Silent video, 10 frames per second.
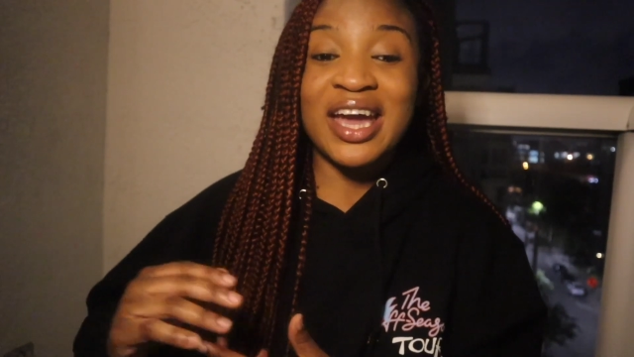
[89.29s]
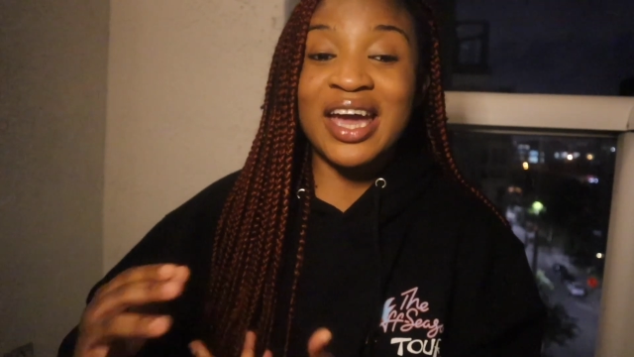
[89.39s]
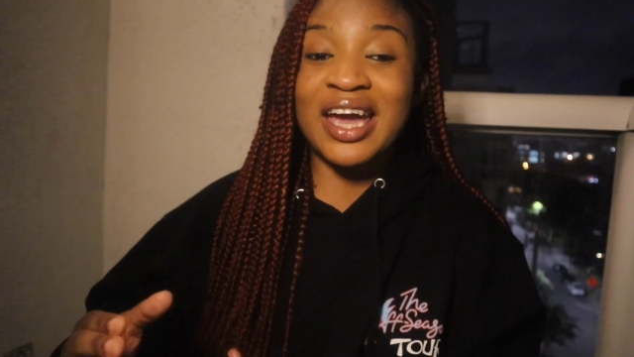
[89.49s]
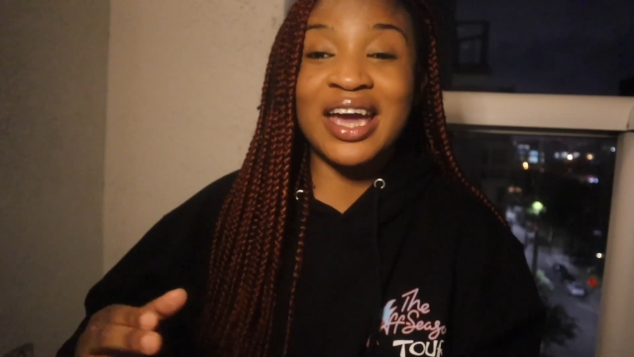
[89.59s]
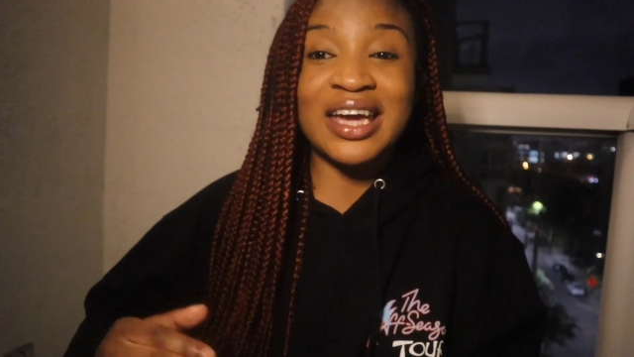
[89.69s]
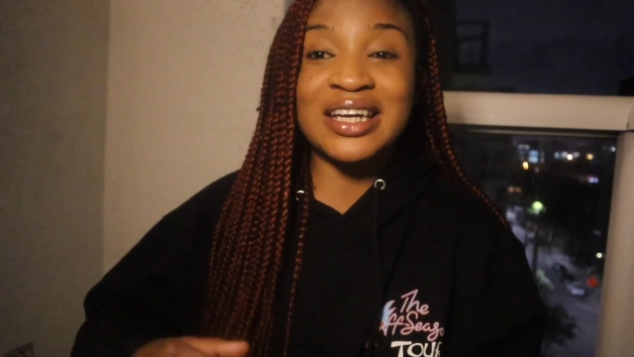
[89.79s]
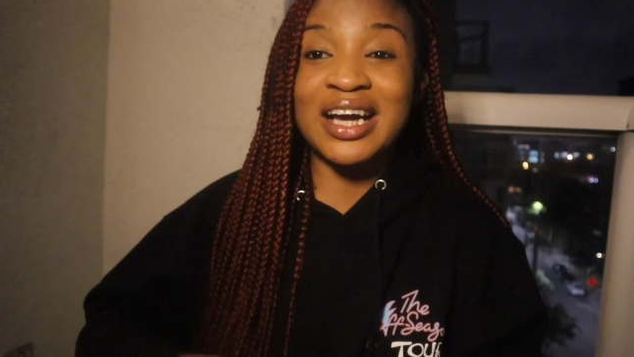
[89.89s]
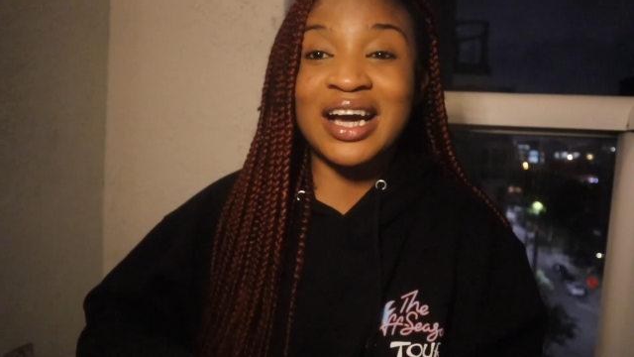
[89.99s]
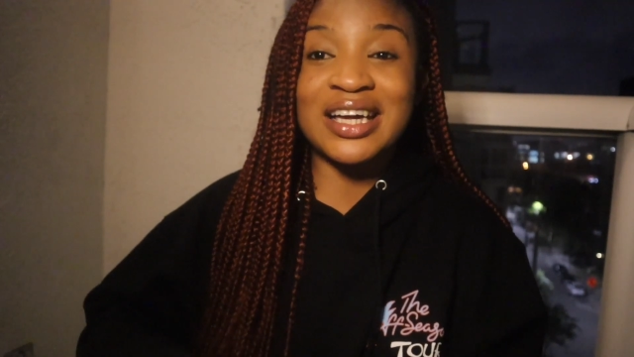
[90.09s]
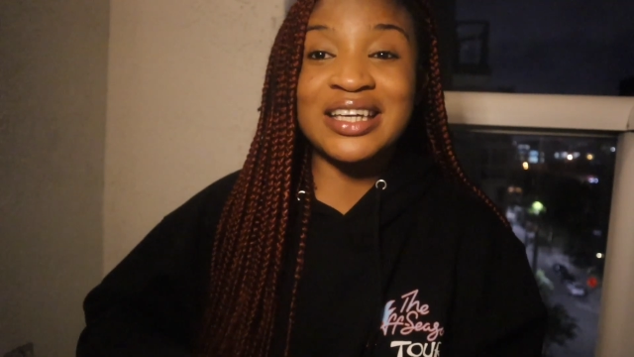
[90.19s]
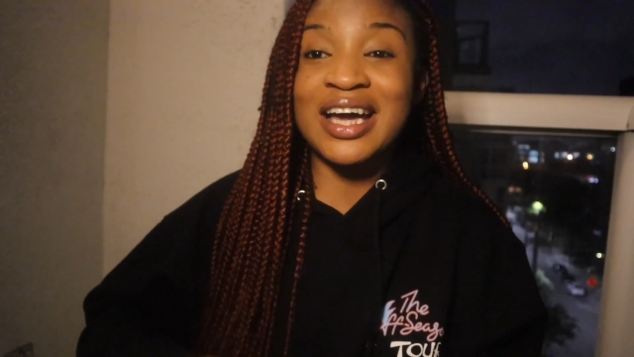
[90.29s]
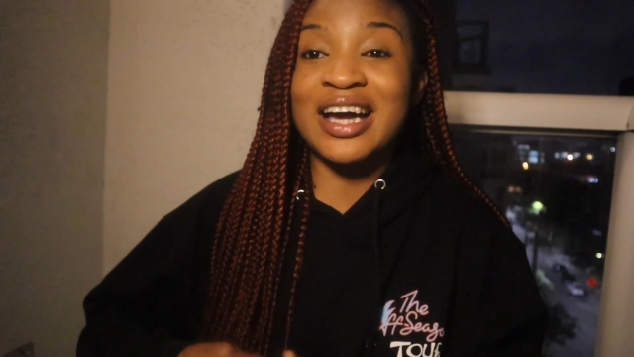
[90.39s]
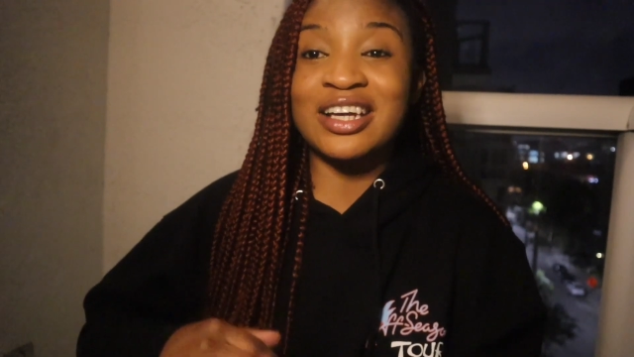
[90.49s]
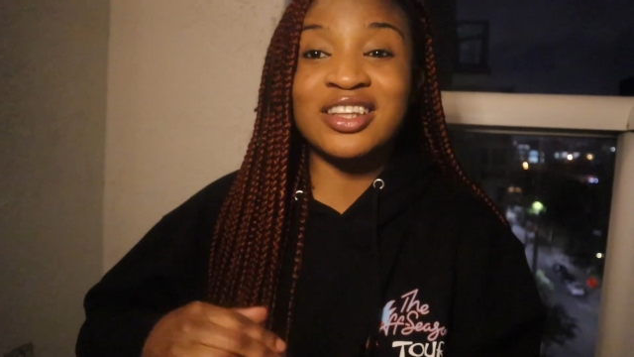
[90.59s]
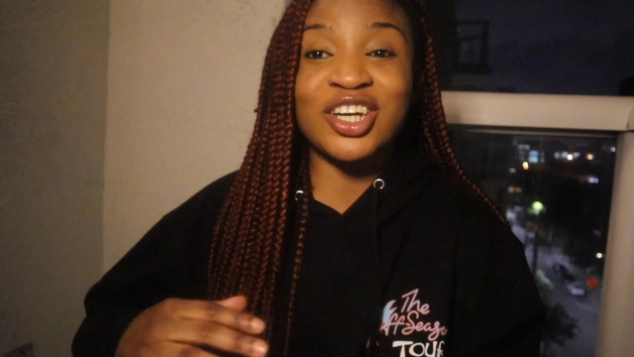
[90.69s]
And
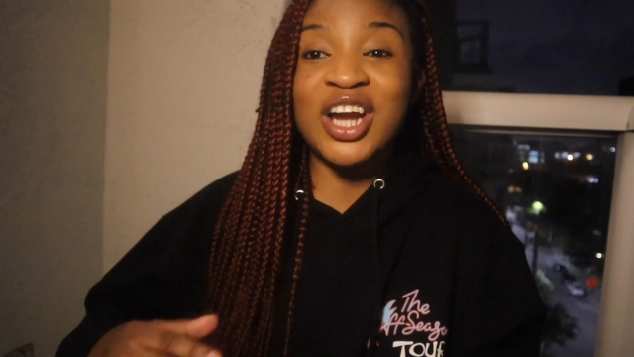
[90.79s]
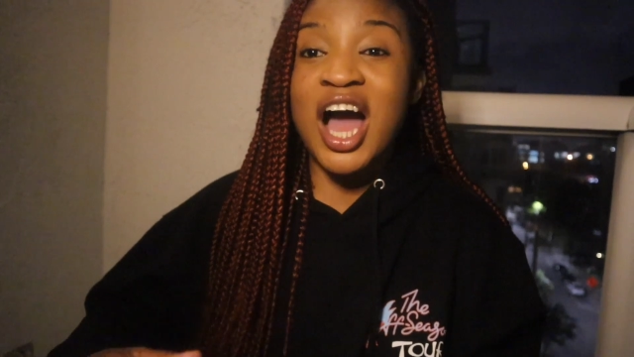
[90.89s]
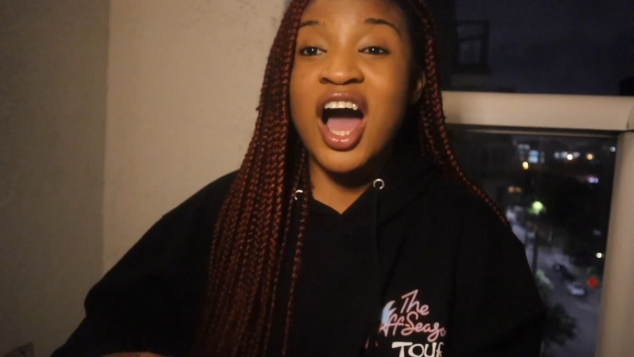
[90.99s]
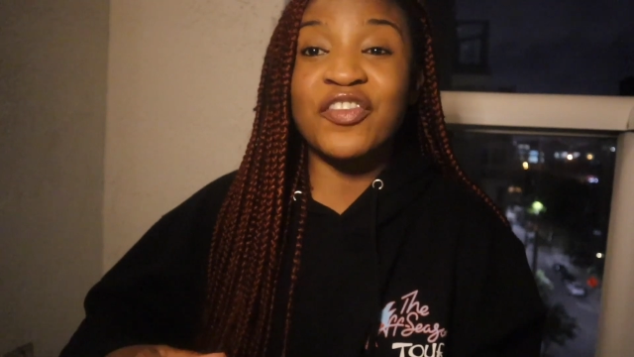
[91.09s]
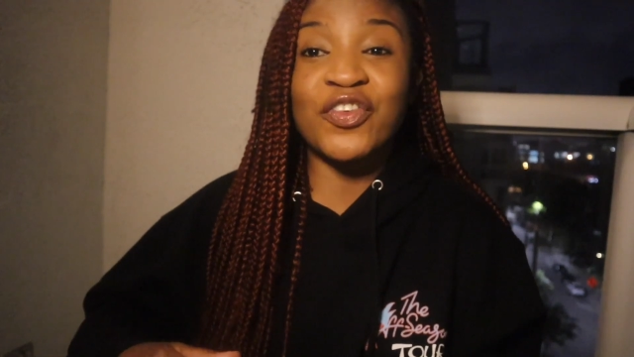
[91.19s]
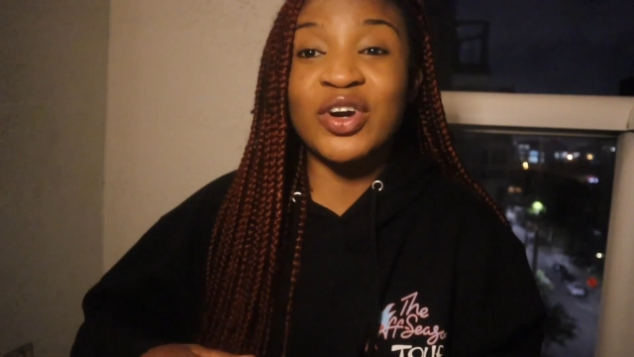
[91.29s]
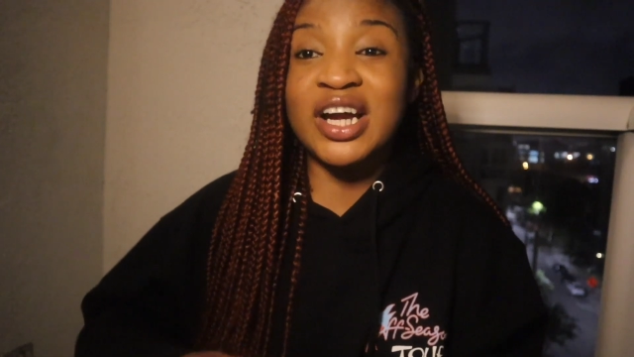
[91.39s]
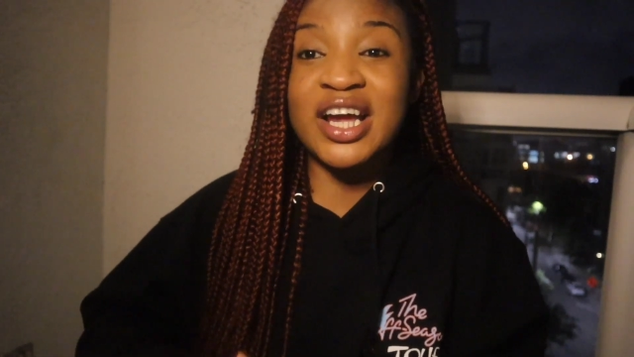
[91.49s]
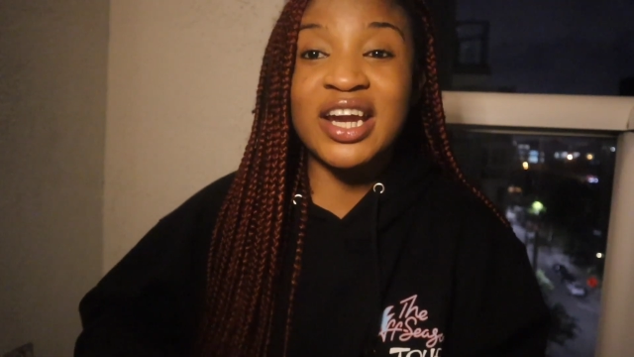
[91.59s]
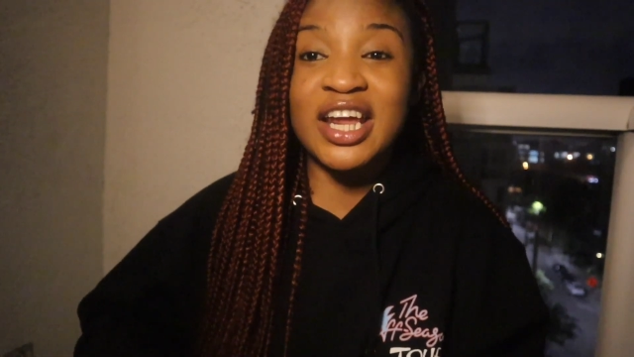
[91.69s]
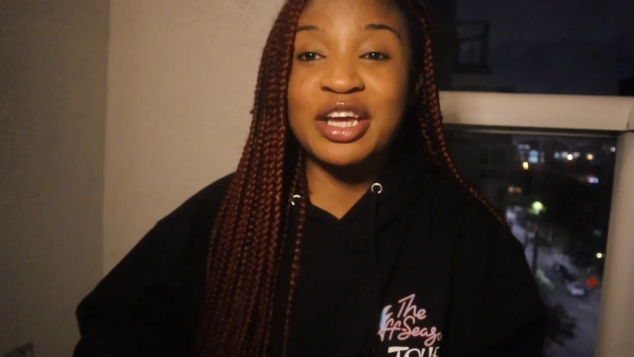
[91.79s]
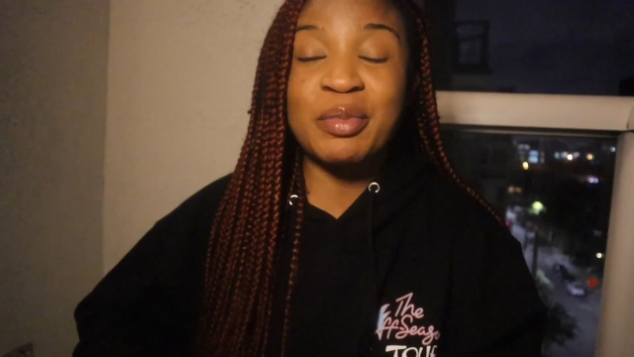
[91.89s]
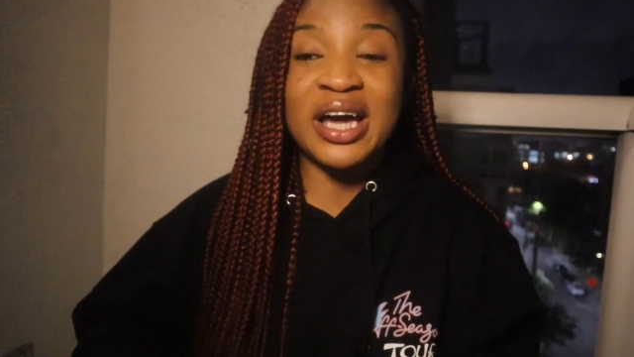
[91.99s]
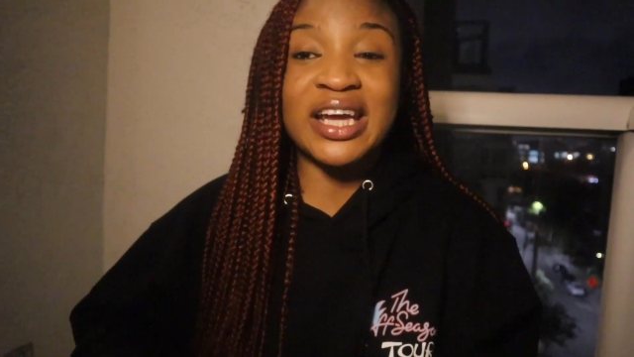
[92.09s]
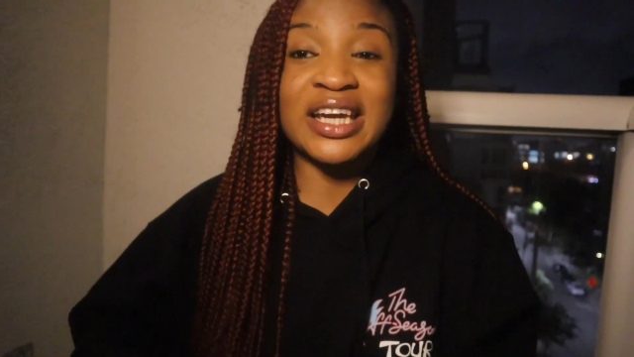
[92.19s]
yeah, they're not offering
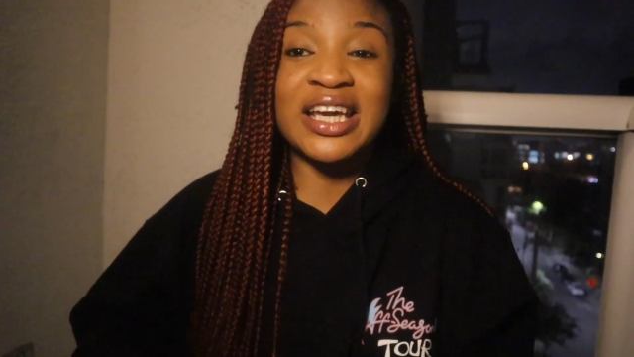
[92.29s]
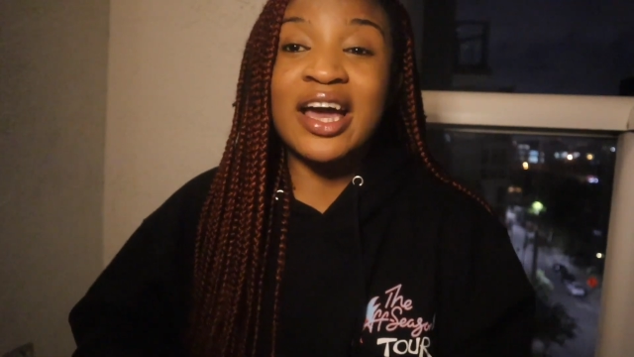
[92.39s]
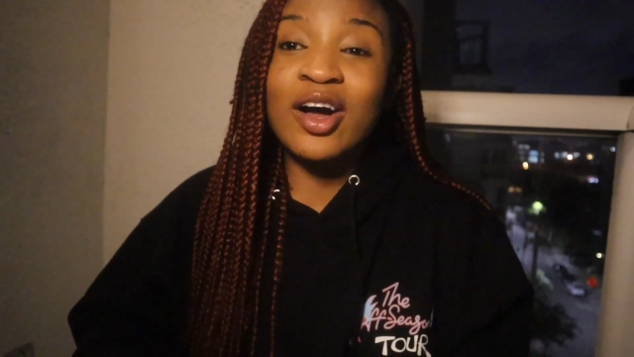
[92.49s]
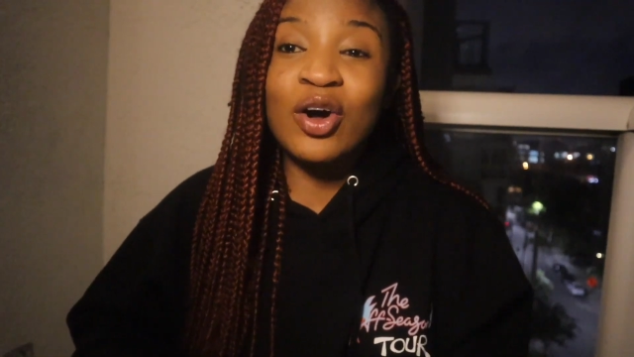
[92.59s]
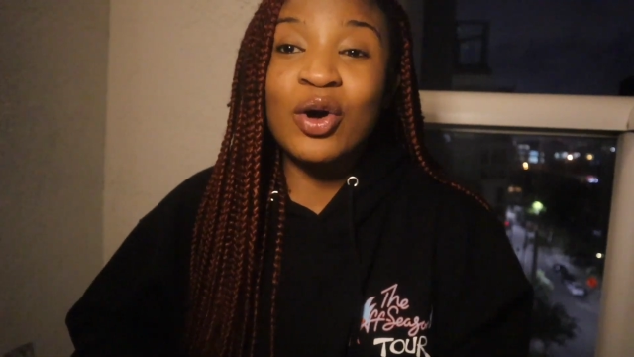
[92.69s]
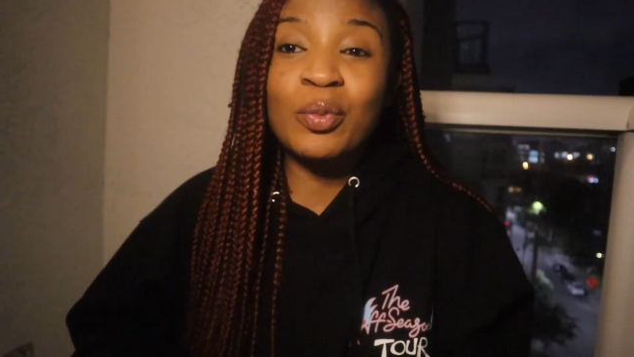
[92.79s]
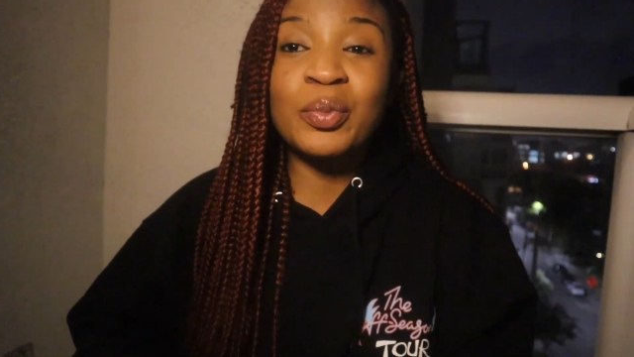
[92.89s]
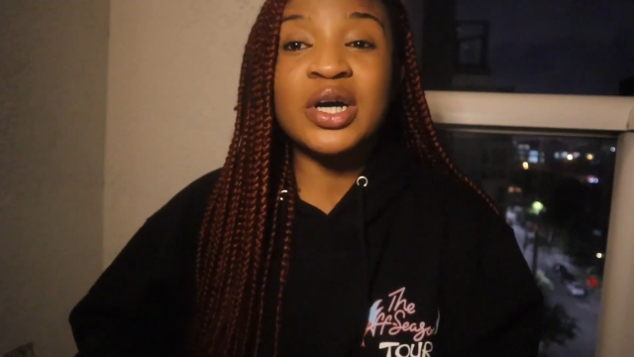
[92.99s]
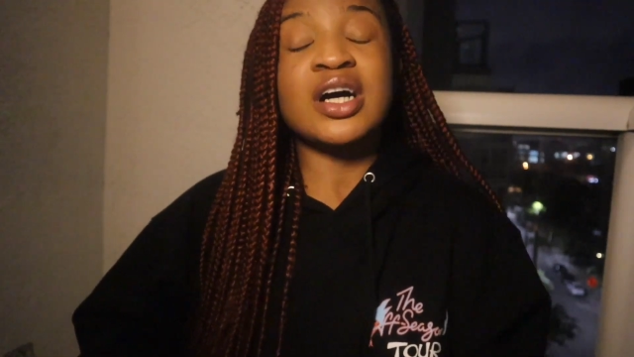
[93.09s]
anybody any help.